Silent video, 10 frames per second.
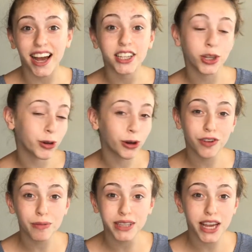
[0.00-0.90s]
I don't know
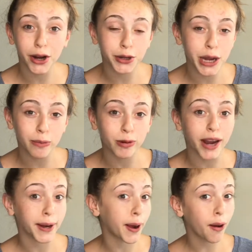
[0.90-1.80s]
if I'm saying her name
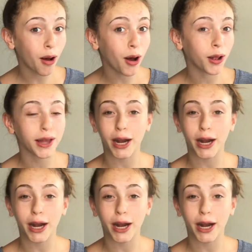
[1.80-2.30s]
right at all,